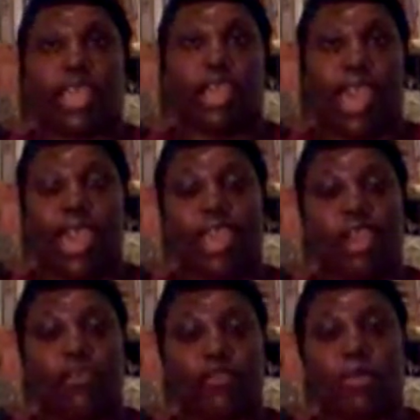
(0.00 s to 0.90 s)

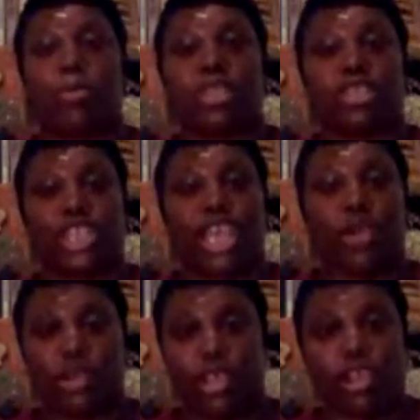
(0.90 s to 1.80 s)
handcuffed my mother, shackled
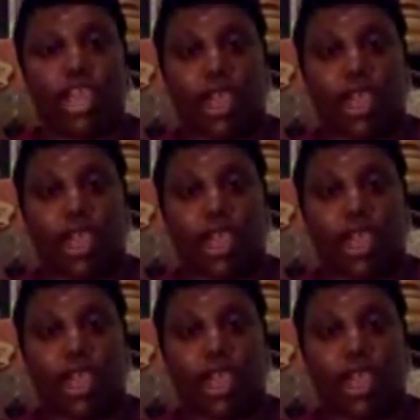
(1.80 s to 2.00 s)
her